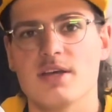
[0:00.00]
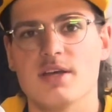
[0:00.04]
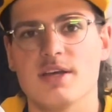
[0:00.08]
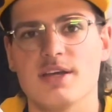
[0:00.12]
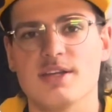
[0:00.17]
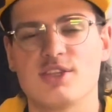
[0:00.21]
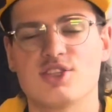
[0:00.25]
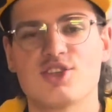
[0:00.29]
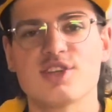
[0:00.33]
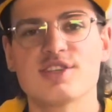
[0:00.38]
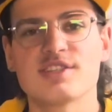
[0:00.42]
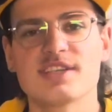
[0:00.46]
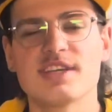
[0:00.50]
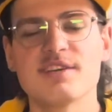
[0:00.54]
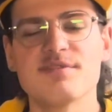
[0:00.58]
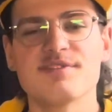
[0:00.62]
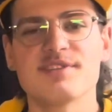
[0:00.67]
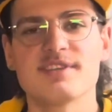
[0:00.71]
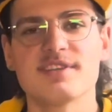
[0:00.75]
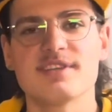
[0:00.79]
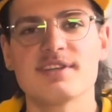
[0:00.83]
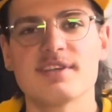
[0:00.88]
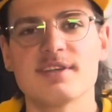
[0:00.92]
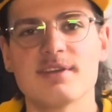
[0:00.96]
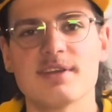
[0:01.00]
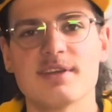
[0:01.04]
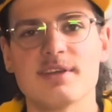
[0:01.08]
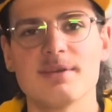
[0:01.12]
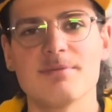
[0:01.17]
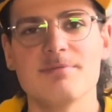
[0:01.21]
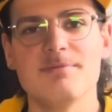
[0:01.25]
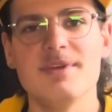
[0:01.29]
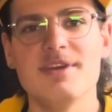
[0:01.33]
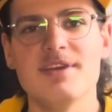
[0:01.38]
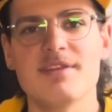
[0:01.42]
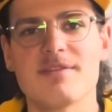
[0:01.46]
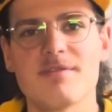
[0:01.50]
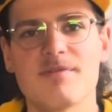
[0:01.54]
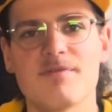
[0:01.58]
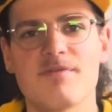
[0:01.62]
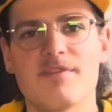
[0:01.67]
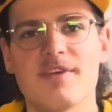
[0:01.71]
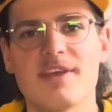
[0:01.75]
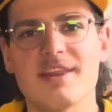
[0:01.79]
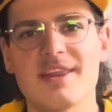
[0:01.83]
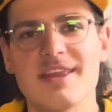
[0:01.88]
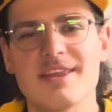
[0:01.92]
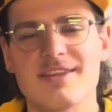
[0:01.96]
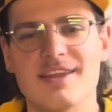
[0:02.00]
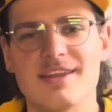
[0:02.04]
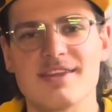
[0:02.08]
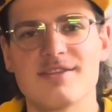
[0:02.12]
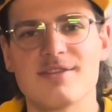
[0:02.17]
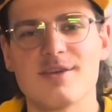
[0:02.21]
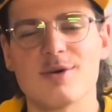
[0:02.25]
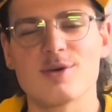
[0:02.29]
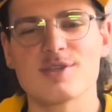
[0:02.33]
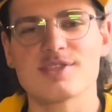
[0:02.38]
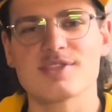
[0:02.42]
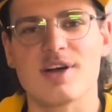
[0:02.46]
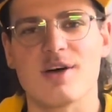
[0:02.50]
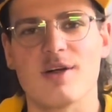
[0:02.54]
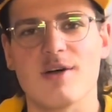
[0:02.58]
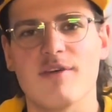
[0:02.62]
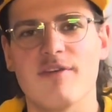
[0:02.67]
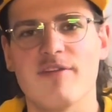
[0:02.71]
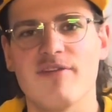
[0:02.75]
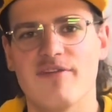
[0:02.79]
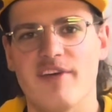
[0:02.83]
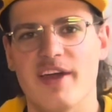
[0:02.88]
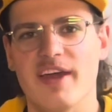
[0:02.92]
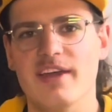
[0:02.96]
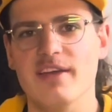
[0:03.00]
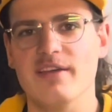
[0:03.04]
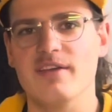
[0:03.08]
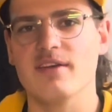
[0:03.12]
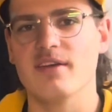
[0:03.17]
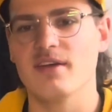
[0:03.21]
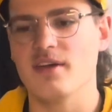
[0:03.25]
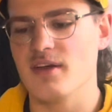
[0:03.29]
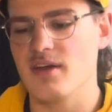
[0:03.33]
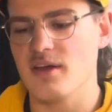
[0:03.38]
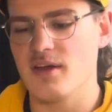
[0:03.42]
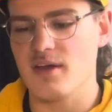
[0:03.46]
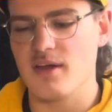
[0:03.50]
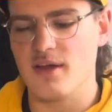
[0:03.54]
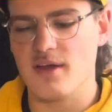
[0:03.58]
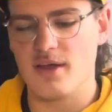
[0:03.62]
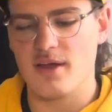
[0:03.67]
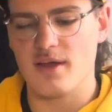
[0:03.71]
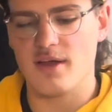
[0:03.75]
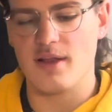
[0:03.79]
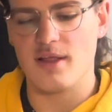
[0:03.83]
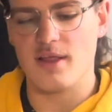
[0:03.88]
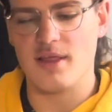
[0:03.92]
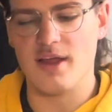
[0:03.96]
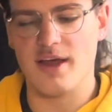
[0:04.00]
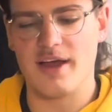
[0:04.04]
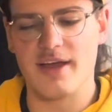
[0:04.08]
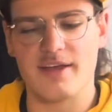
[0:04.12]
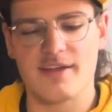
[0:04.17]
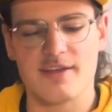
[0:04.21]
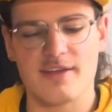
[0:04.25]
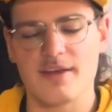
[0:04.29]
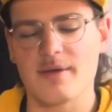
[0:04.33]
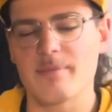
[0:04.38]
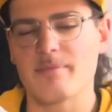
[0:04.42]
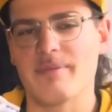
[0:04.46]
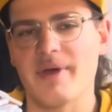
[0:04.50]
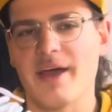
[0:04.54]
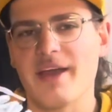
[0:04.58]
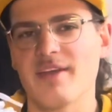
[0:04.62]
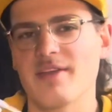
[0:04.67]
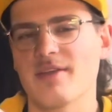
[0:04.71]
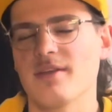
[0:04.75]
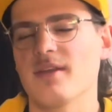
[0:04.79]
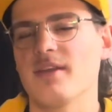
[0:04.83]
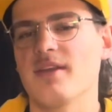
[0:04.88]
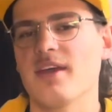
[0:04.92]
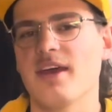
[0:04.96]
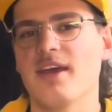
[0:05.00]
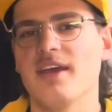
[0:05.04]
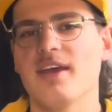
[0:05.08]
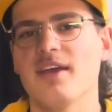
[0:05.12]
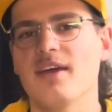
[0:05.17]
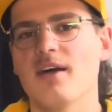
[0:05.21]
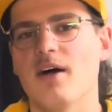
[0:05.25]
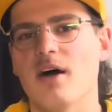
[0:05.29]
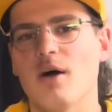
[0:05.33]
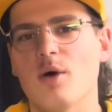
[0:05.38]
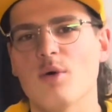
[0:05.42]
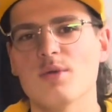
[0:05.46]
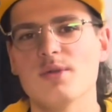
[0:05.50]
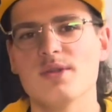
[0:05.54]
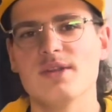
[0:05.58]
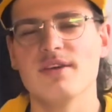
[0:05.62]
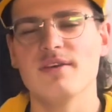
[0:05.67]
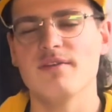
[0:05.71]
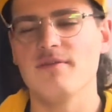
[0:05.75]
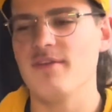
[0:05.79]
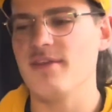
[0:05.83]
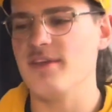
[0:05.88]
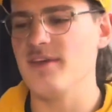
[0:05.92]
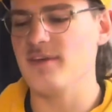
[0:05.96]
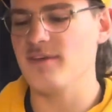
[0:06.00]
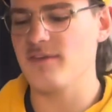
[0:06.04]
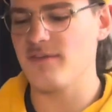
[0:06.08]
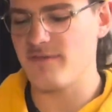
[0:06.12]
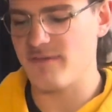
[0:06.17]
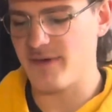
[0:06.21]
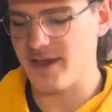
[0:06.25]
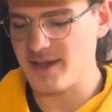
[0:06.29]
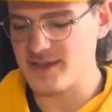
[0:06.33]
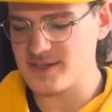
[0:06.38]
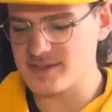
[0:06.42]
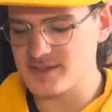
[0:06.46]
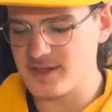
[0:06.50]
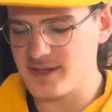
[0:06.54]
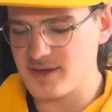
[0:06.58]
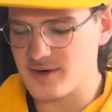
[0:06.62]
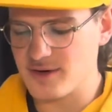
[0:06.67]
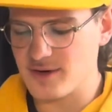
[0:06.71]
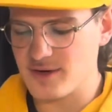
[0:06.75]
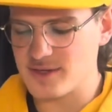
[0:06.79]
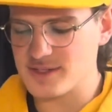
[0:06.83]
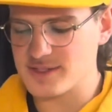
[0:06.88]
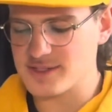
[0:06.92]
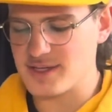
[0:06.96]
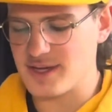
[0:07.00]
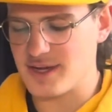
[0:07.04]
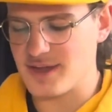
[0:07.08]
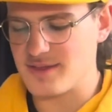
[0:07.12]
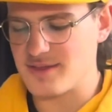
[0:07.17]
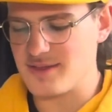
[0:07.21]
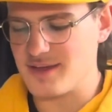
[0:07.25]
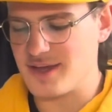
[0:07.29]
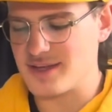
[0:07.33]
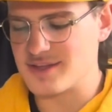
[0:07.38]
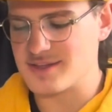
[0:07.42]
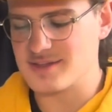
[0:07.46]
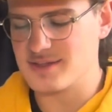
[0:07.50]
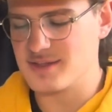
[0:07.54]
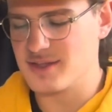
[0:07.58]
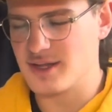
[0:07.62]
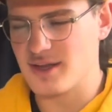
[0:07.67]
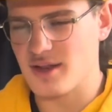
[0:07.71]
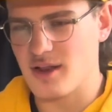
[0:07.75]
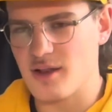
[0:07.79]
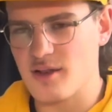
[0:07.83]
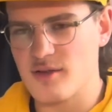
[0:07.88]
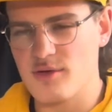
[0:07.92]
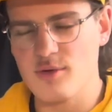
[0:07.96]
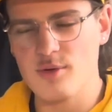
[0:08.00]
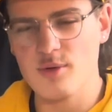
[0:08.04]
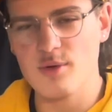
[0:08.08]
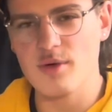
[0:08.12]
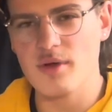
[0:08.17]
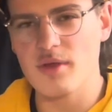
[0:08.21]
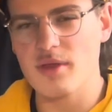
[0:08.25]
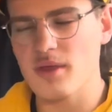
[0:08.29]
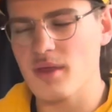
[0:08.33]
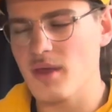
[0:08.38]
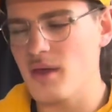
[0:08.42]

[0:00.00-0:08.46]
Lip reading: just gives me the feeling that those are fake. Like back in the day, only the fake sneakers had that little tooth.